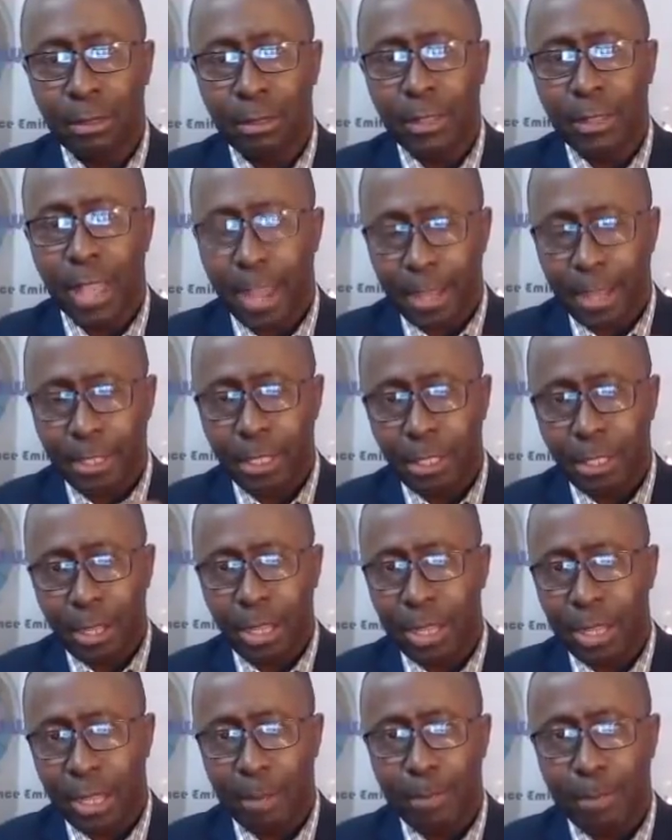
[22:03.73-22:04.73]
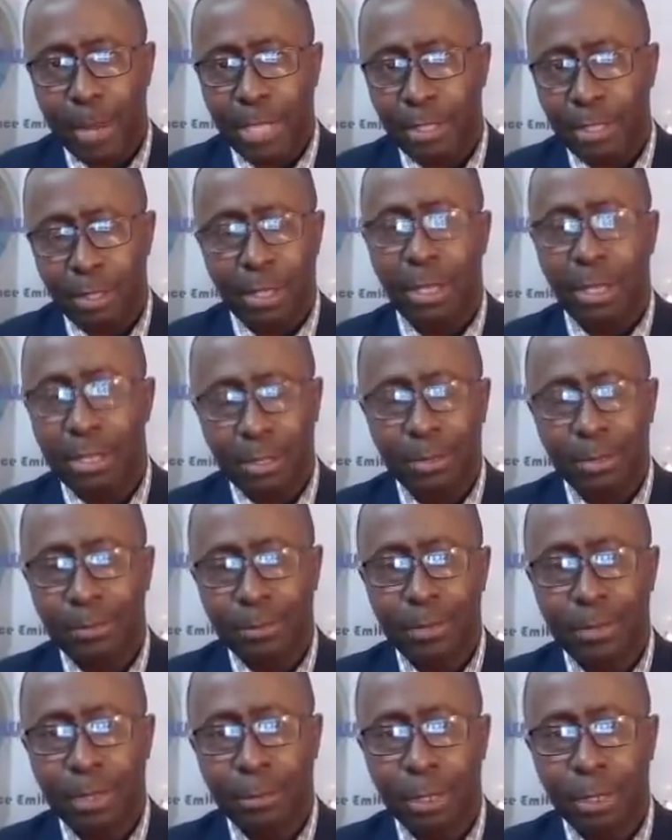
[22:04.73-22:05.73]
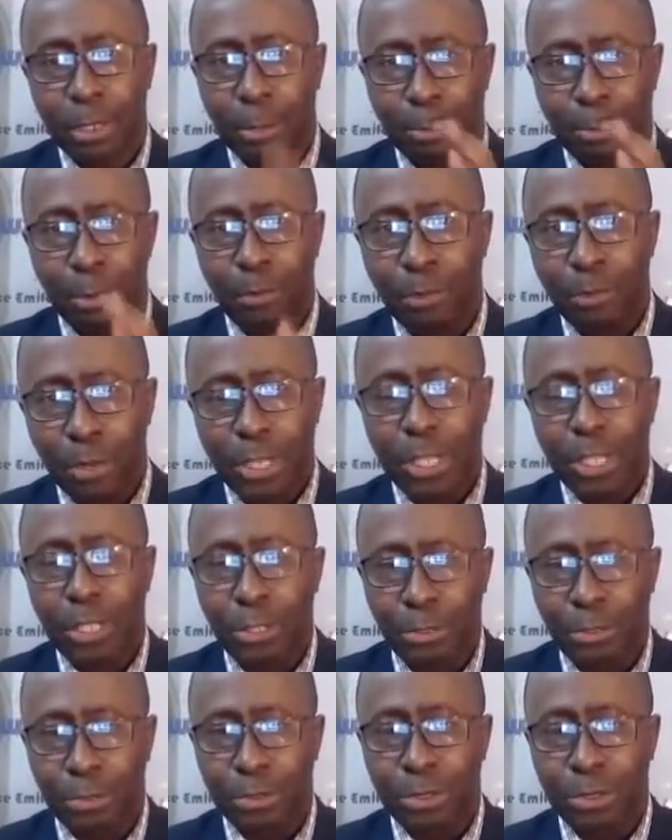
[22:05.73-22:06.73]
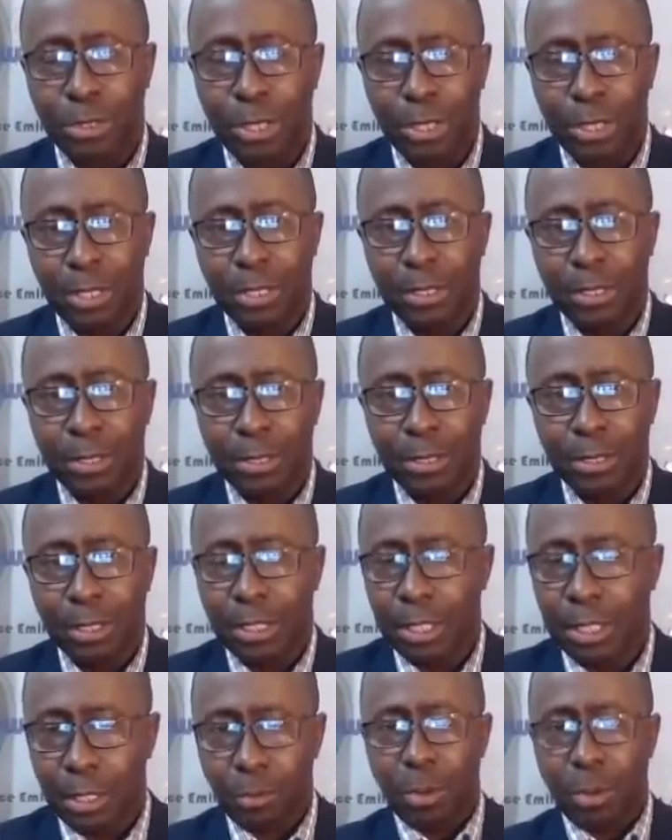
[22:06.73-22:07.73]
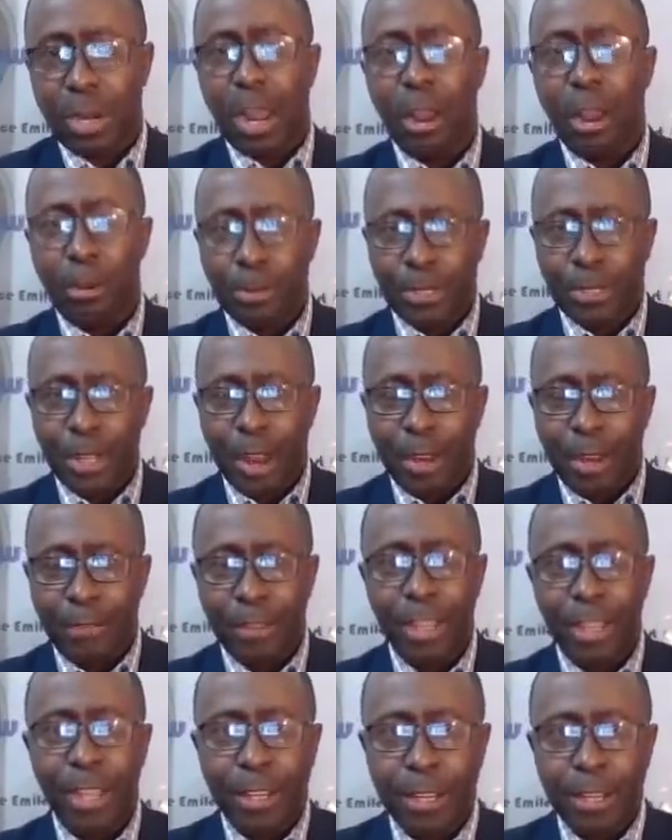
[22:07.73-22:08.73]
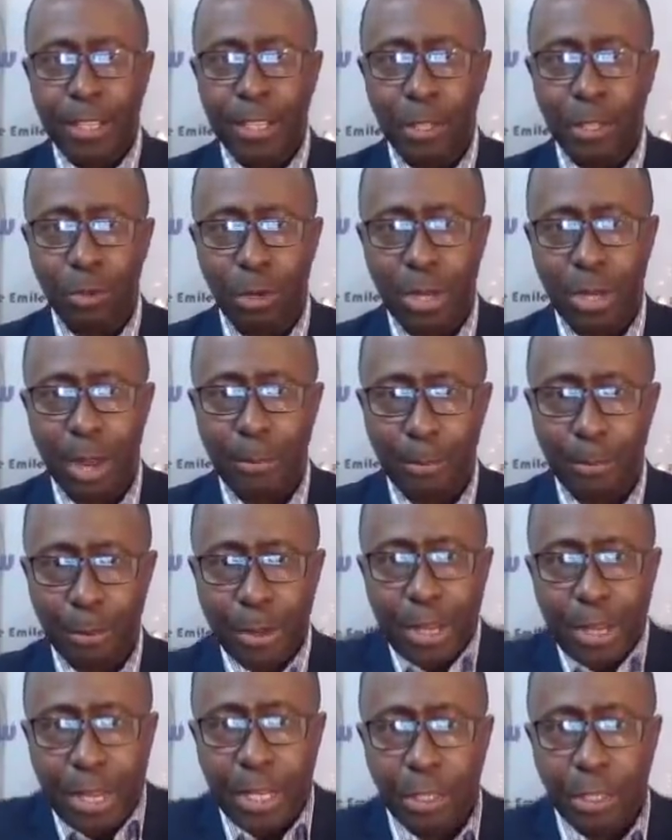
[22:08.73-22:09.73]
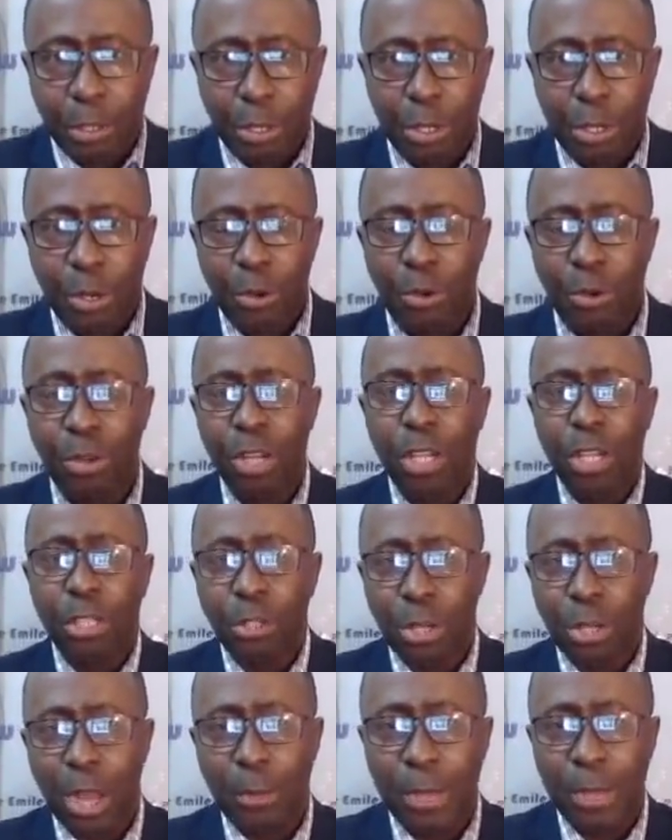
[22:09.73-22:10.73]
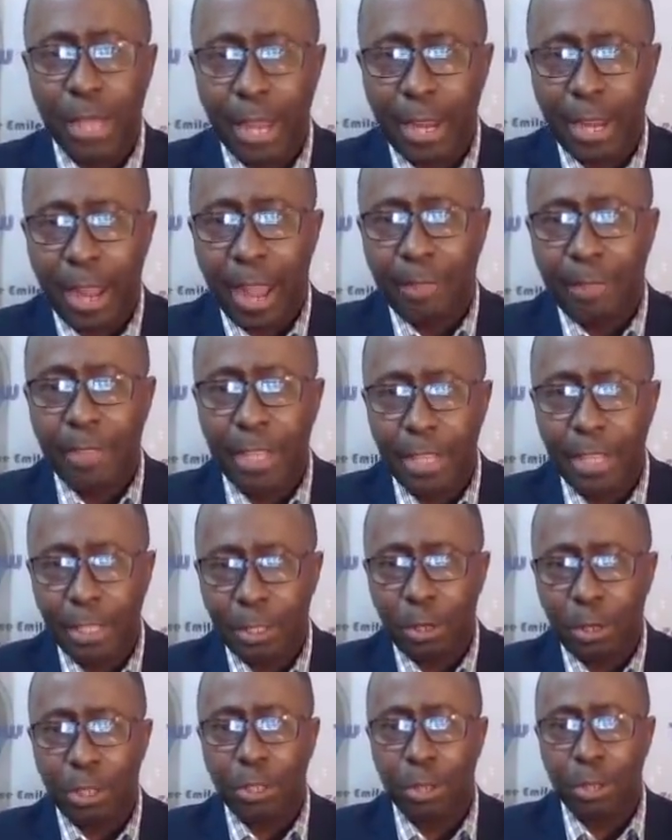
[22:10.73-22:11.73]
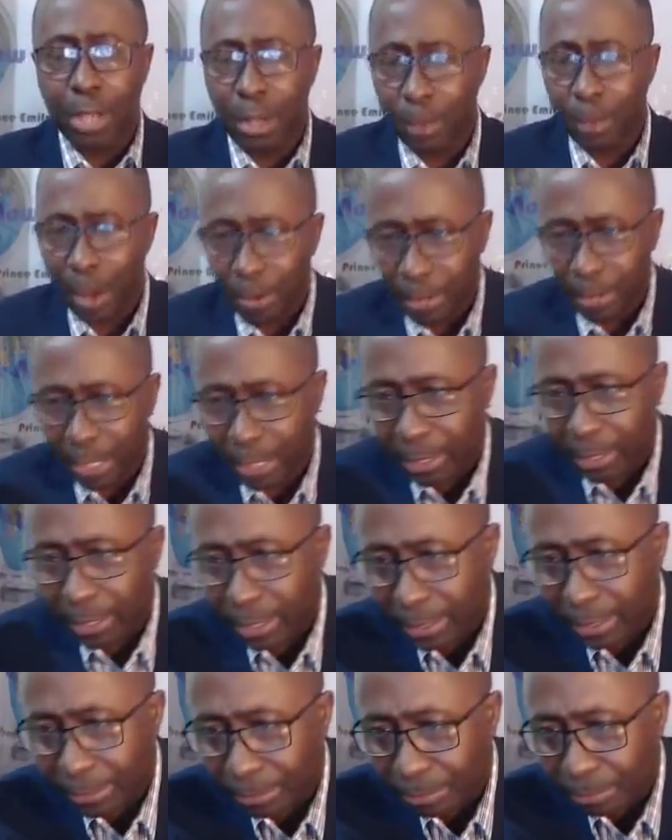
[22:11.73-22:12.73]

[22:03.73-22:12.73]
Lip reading: There is nothing personal but to provoke issues. This is what I observe. This is what I'm bringing to you so that we can have the discussion around it.